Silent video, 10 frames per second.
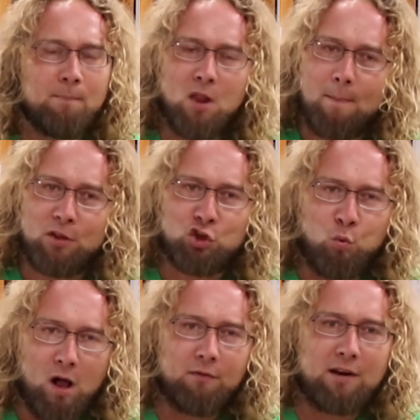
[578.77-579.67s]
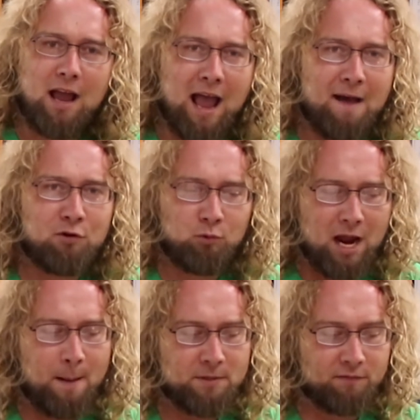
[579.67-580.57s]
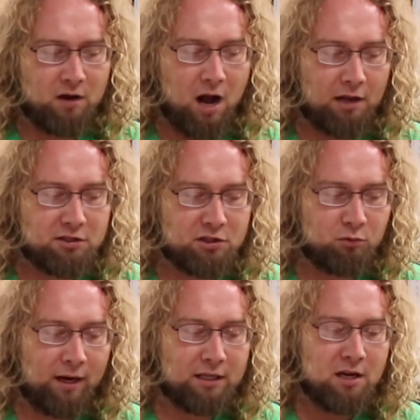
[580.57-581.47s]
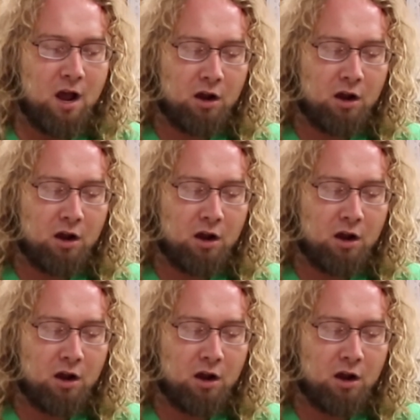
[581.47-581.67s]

up to 12.5 grams of concentrates,